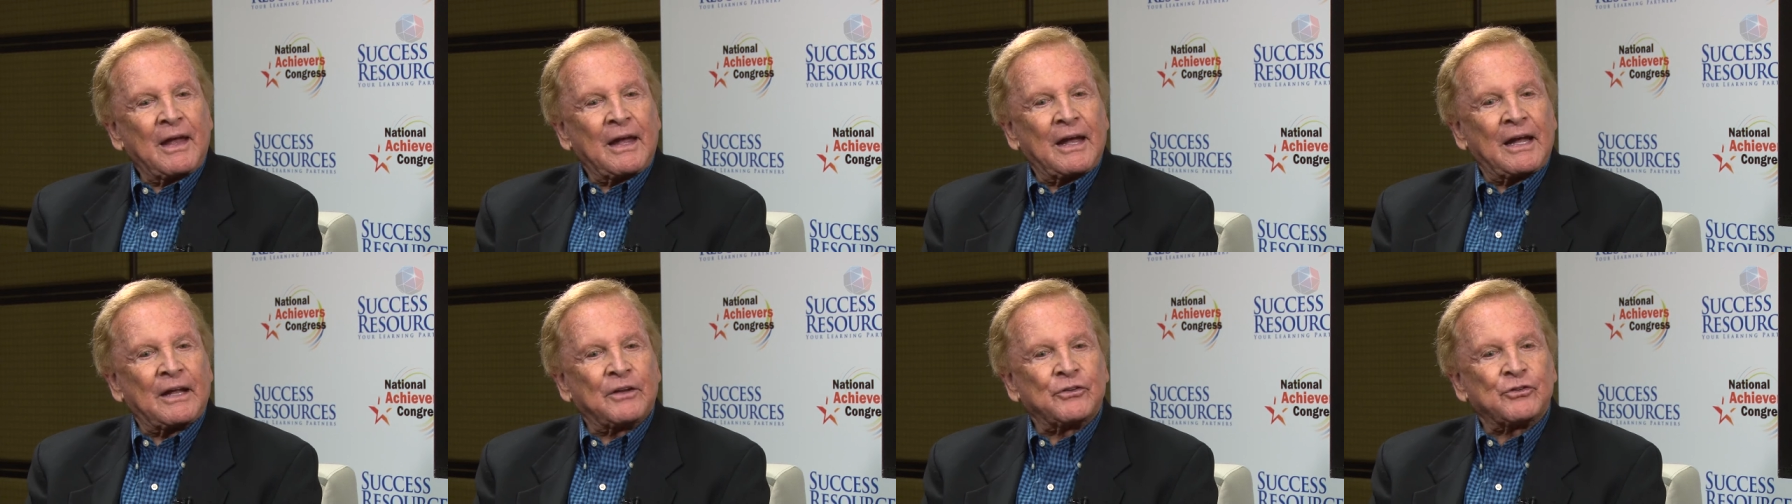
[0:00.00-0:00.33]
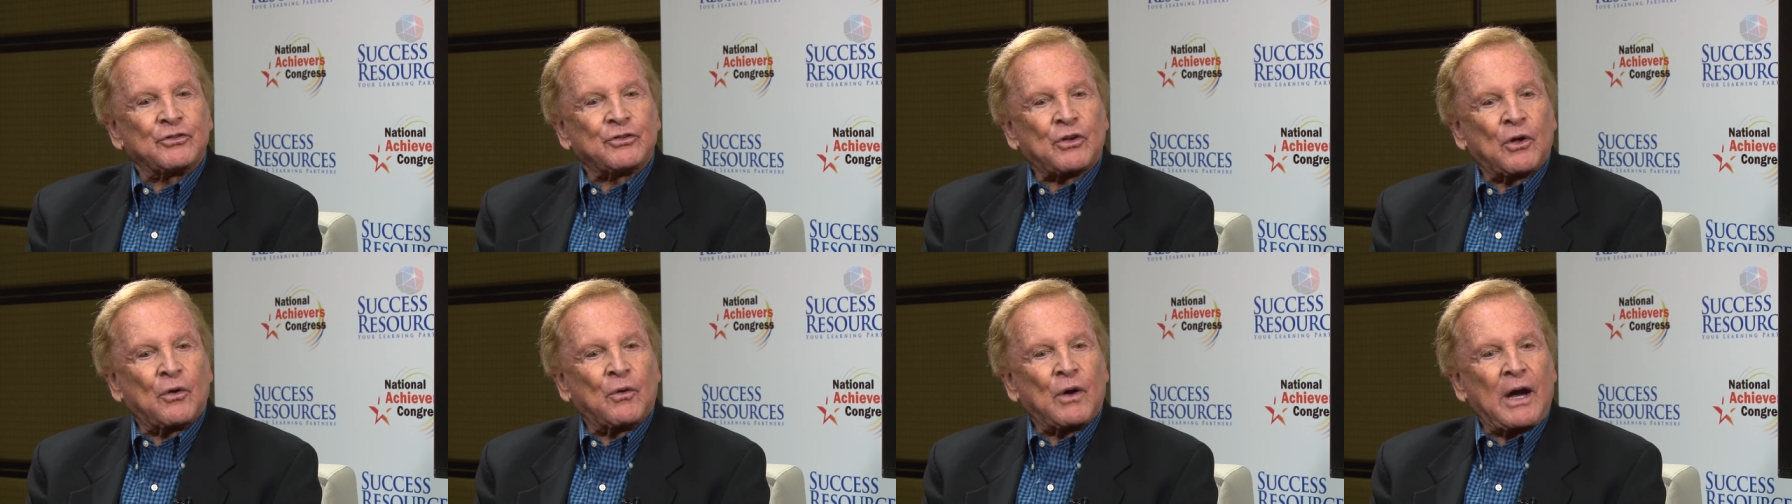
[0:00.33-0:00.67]
And
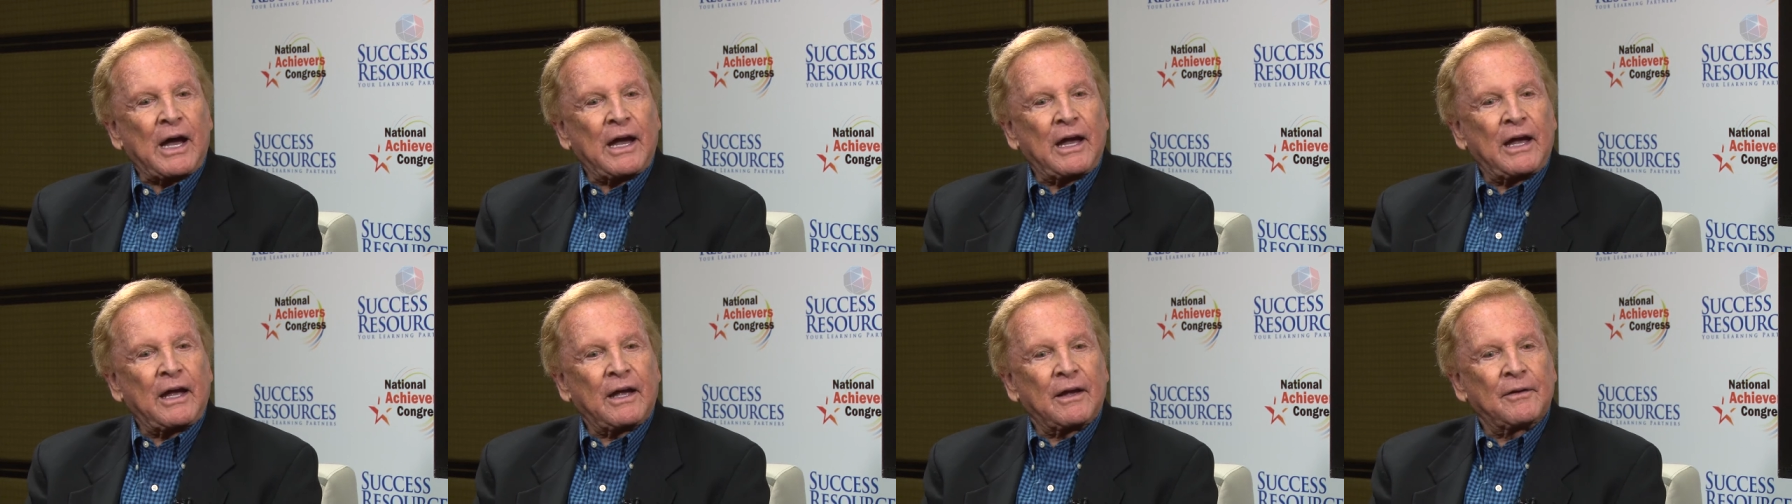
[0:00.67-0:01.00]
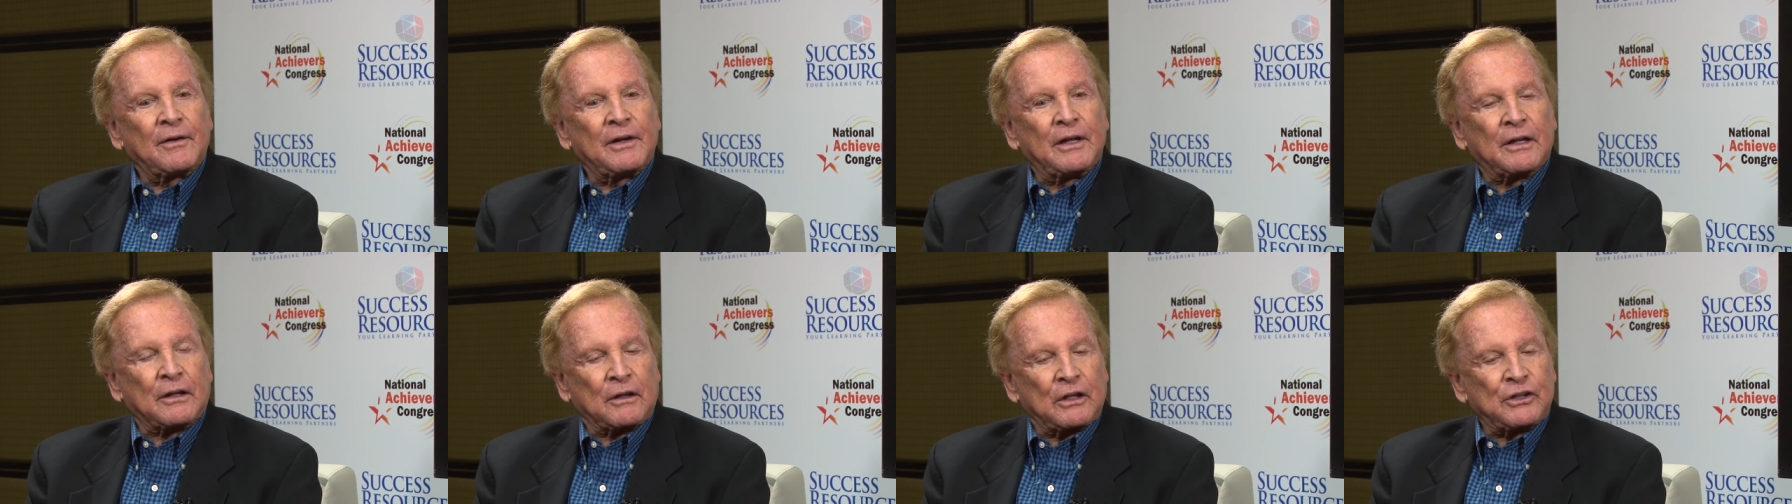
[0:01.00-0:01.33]
so I
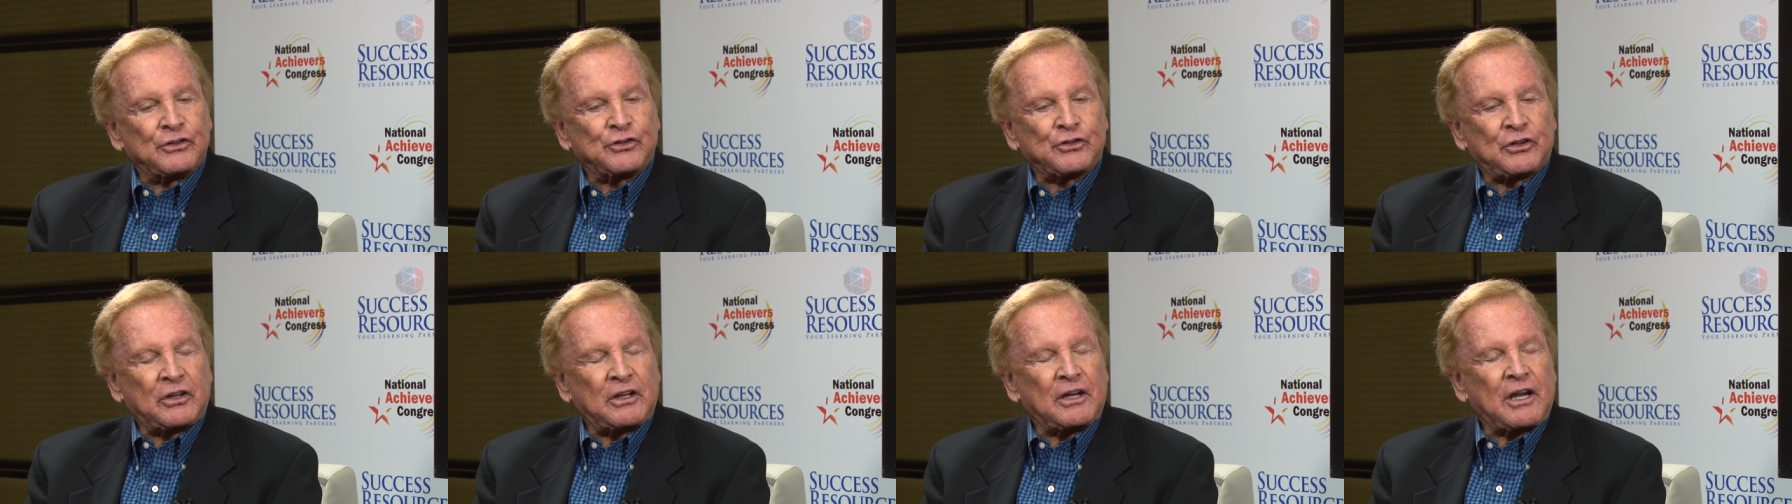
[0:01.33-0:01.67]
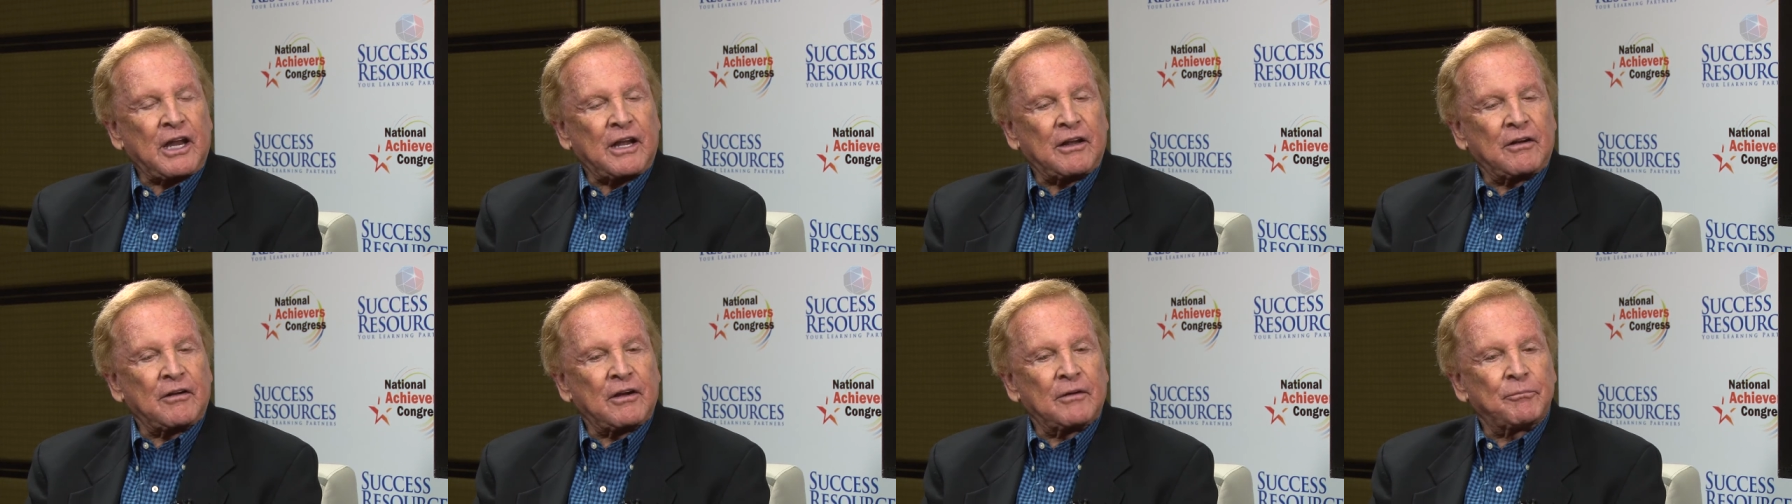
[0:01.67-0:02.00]
enlisted
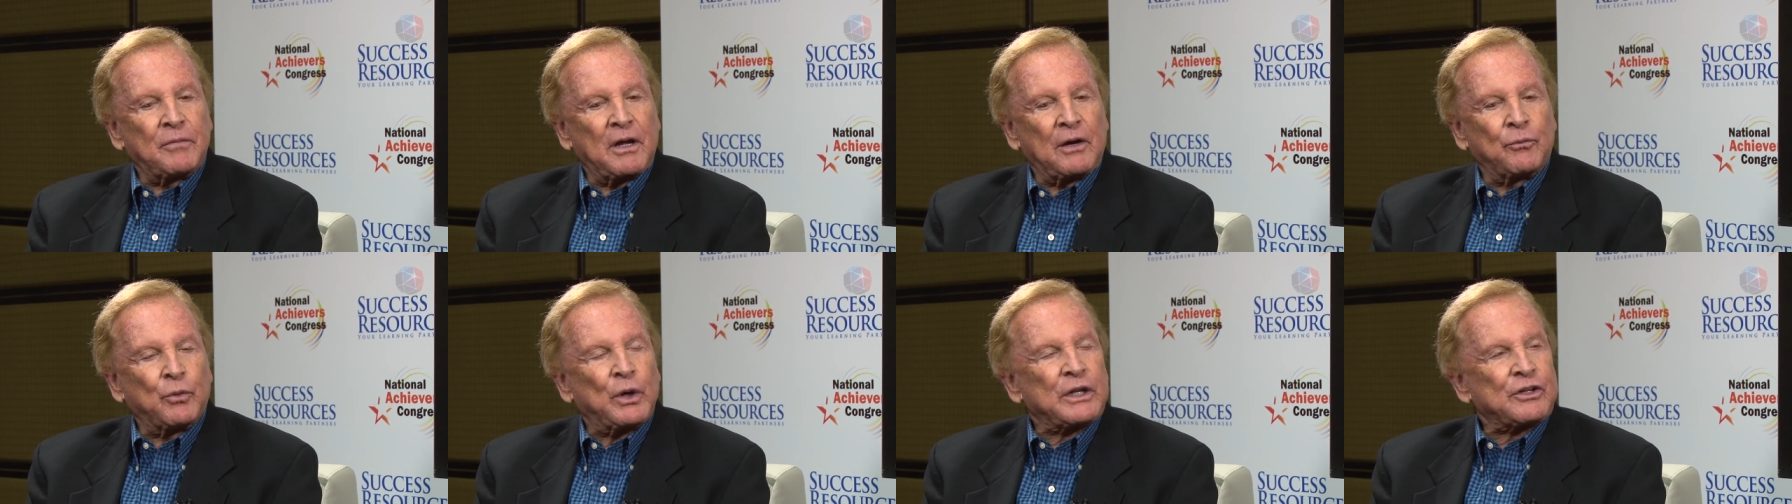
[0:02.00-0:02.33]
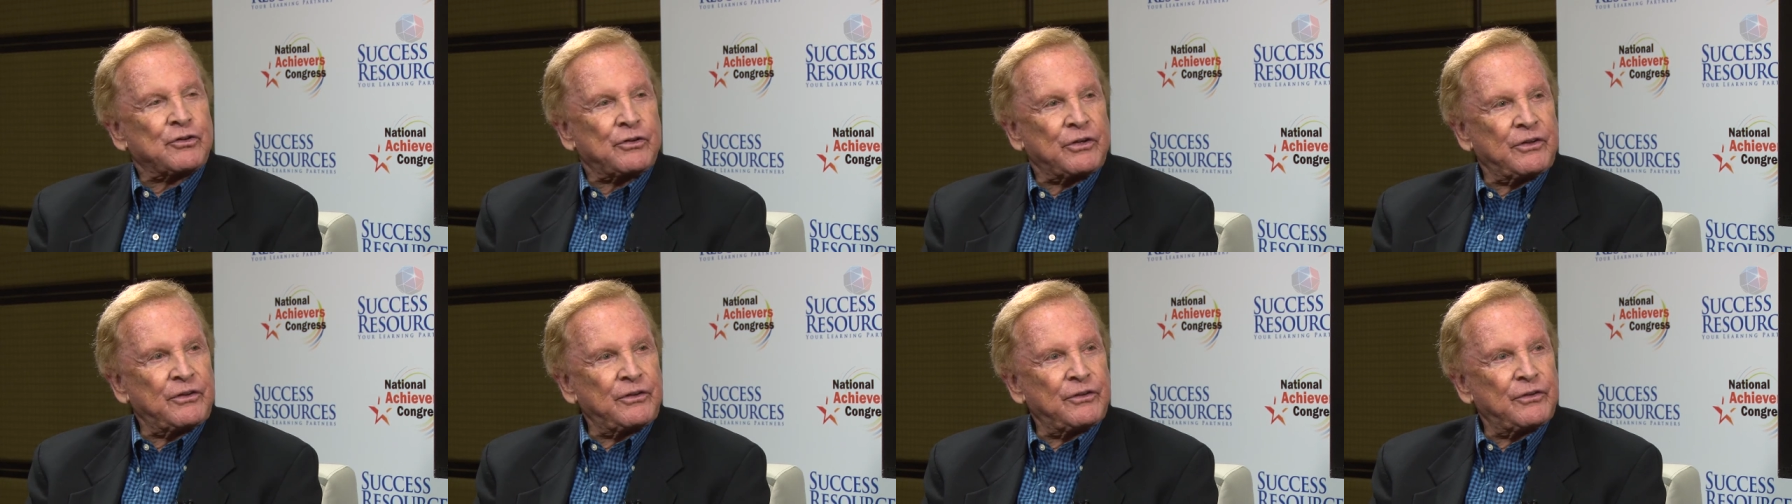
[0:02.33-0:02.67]
and
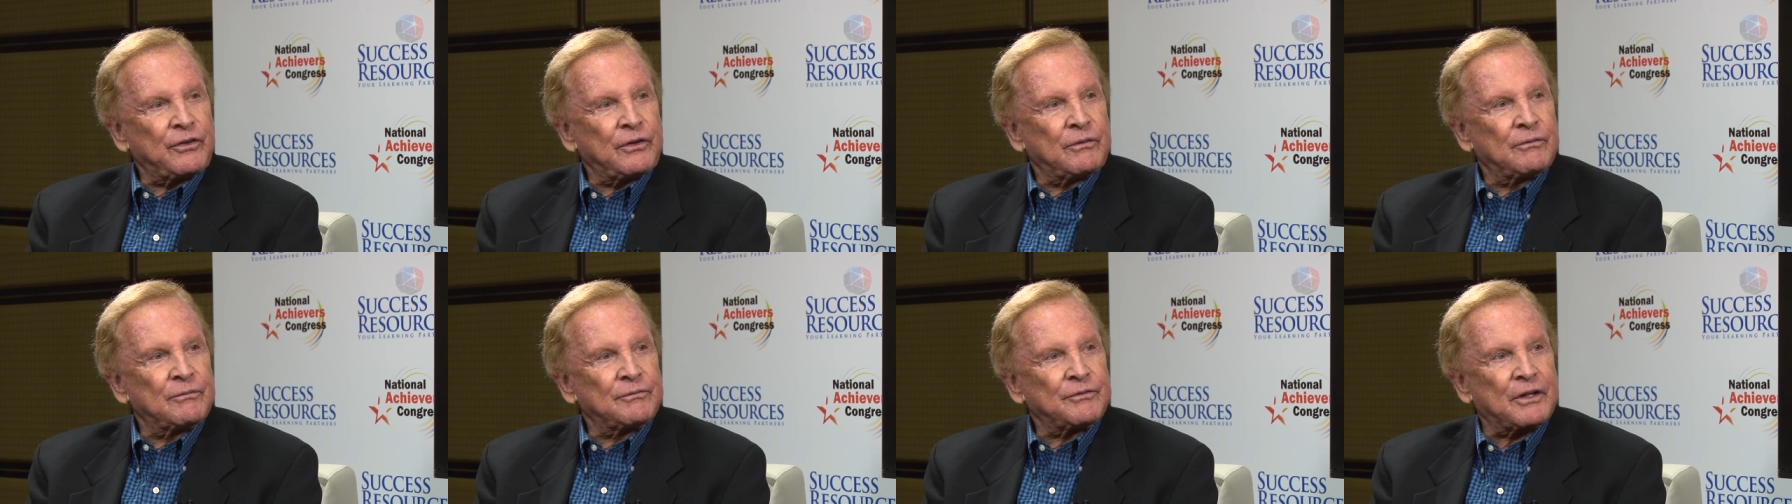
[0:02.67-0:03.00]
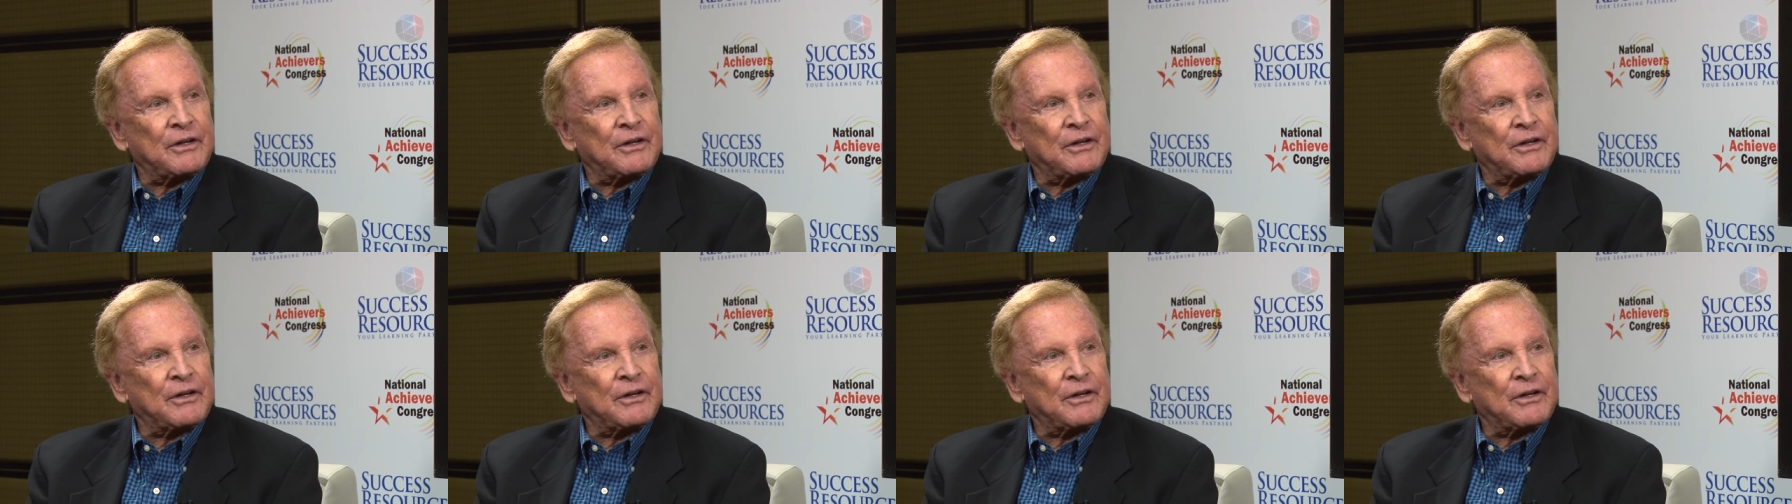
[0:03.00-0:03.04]
went to